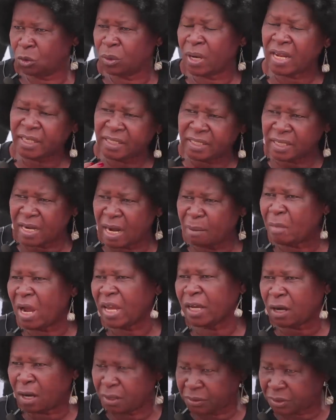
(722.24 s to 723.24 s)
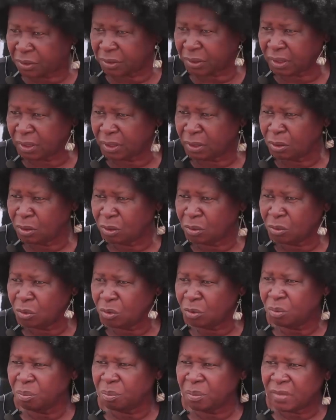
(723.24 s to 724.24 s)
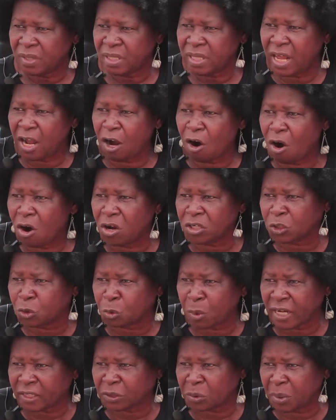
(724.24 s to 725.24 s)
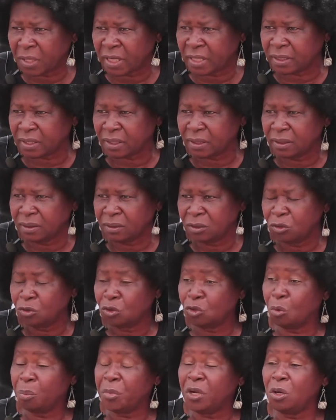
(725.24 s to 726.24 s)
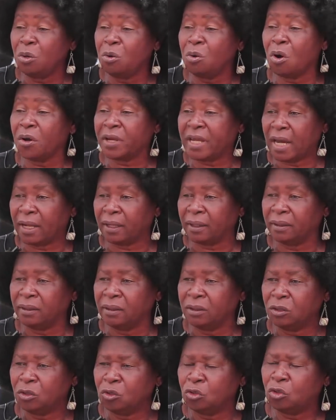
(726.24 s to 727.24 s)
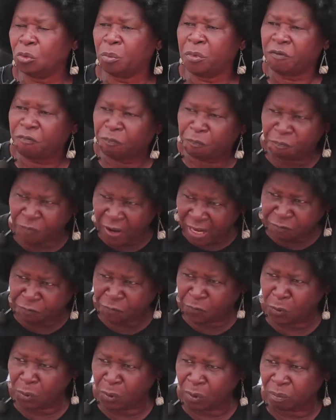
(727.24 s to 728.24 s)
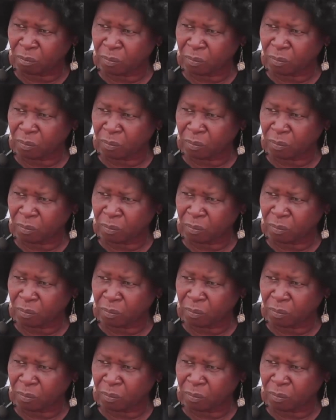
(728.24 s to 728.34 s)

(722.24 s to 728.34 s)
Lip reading: to Nigeria, my country, they all swear to it, to be loyal, to be faithful.